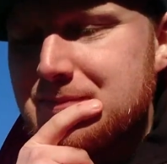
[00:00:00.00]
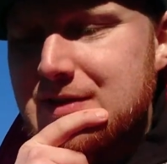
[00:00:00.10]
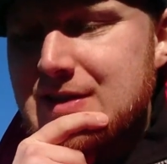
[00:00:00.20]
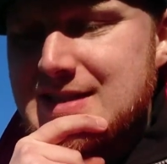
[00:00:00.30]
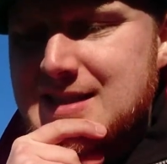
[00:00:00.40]

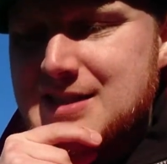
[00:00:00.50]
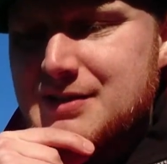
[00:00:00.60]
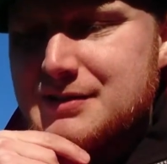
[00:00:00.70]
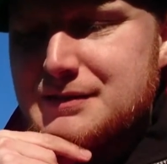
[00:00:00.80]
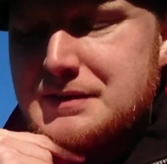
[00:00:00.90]
I got
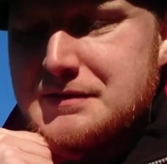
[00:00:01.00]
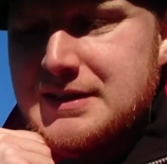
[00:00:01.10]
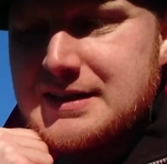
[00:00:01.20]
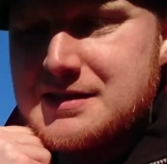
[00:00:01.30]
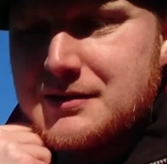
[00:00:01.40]

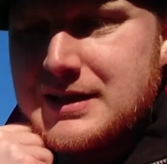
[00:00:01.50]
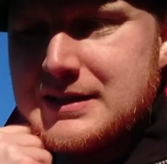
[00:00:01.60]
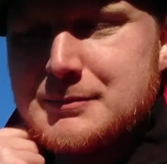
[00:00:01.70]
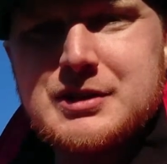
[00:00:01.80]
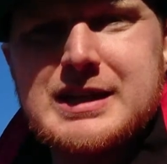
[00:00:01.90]
650 XL
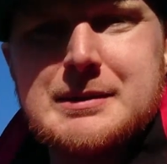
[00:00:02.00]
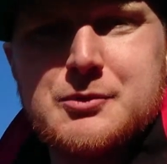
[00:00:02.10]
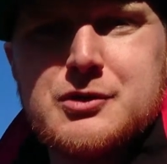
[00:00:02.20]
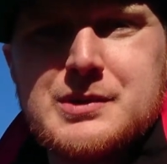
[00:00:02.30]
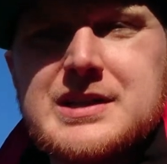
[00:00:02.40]
candy. I'm gonna get
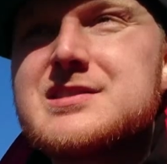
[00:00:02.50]
more when I